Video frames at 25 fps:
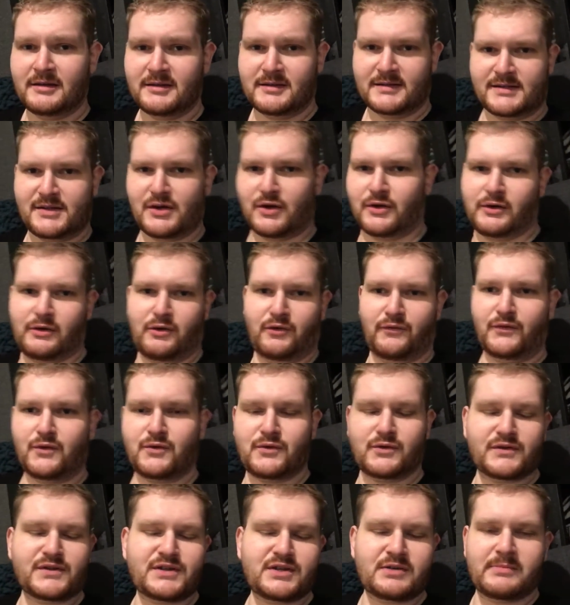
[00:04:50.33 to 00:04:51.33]
So of
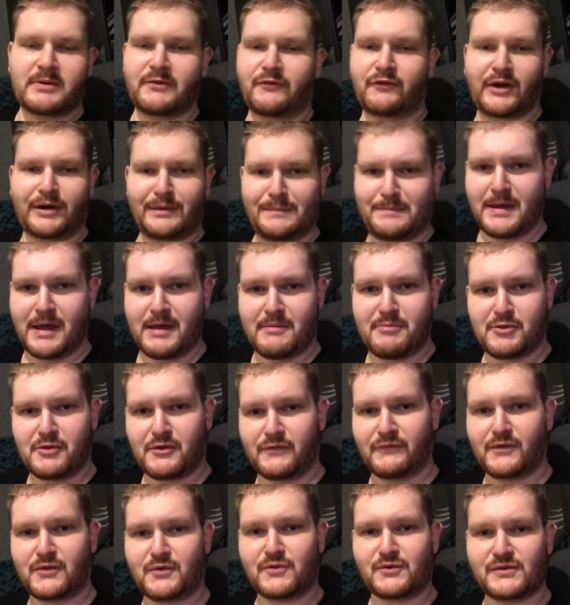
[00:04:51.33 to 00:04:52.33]
course you befriend people,
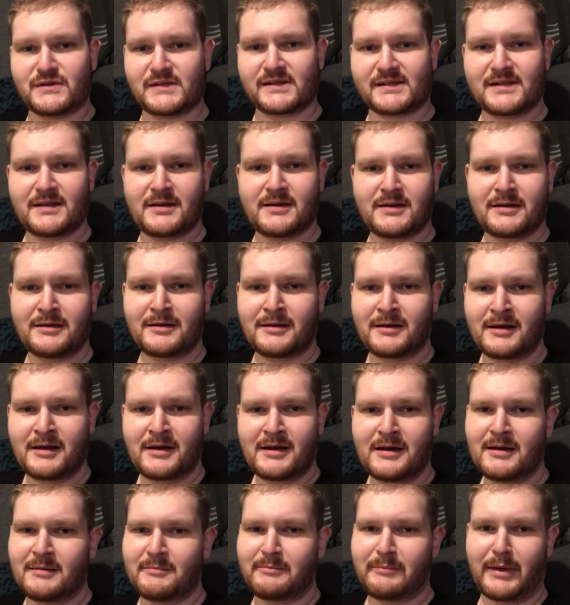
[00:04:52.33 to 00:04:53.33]
of course
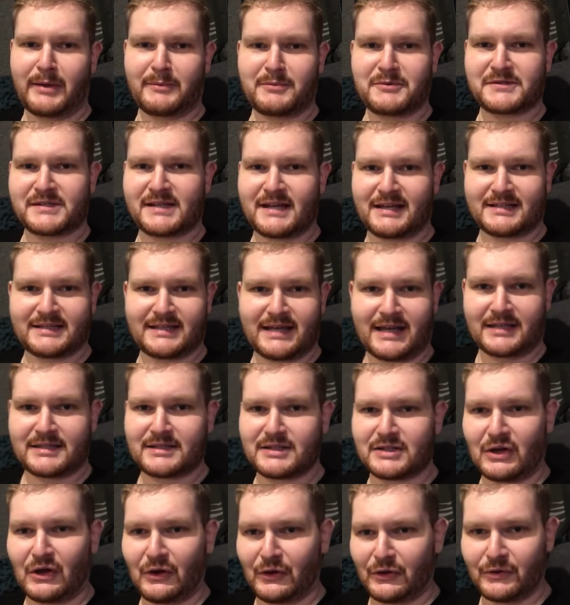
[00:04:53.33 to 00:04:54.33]
people start to get
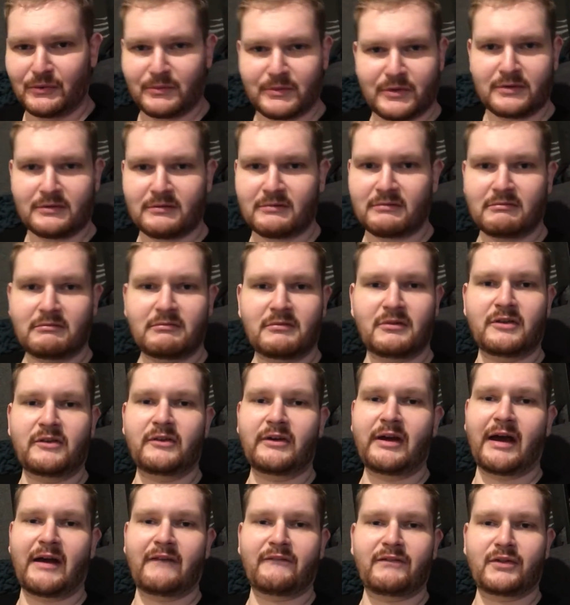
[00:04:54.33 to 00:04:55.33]
to know you, and
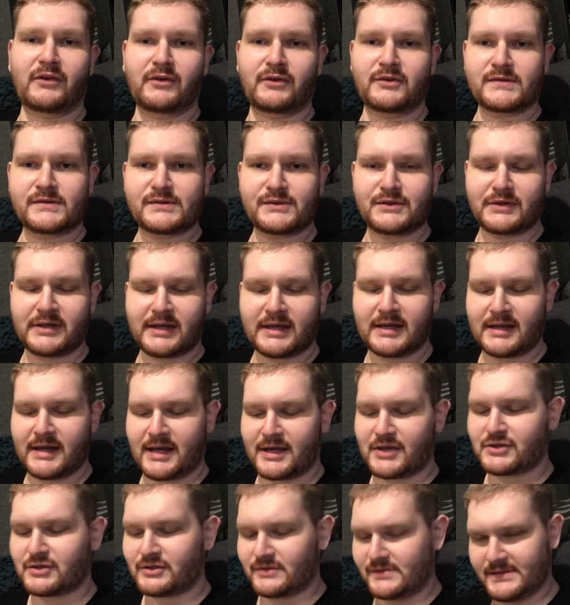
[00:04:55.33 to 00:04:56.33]
you have those sort of
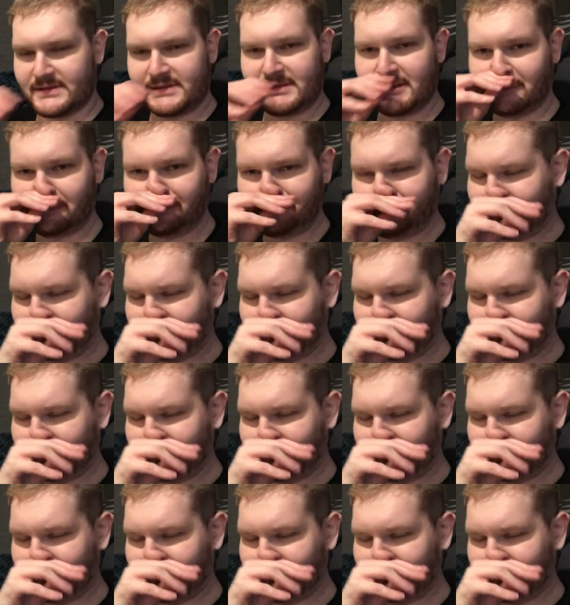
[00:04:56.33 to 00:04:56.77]
connections.